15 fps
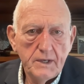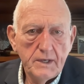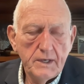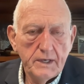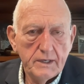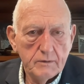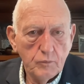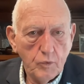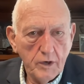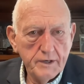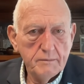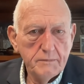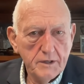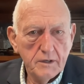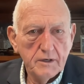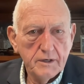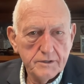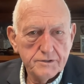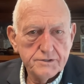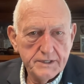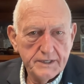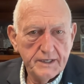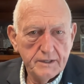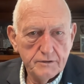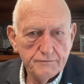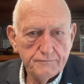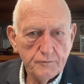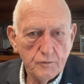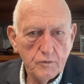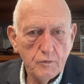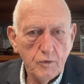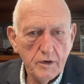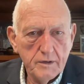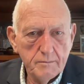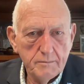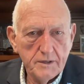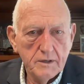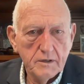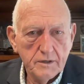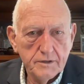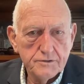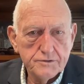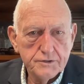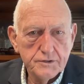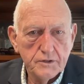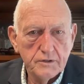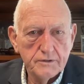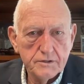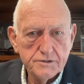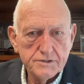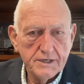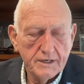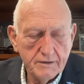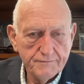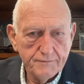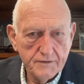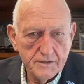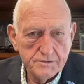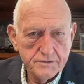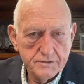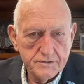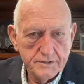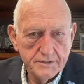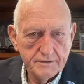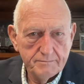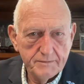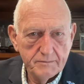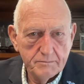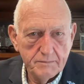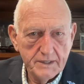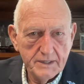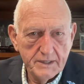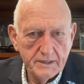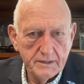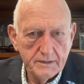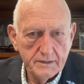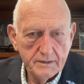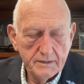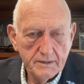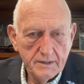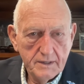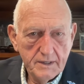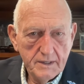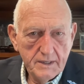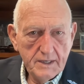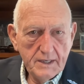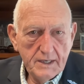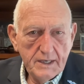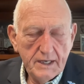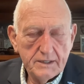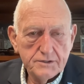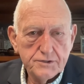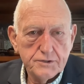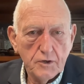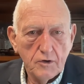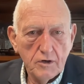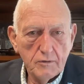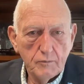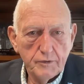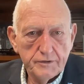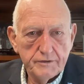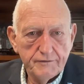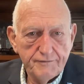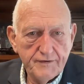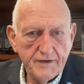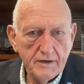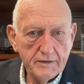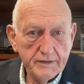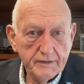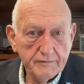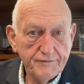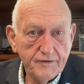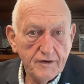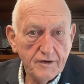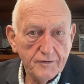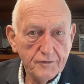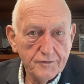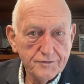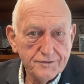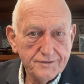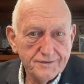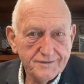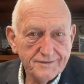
in what America stands for, what America's done, the sacrifices that have been made, and start with the founding fathers.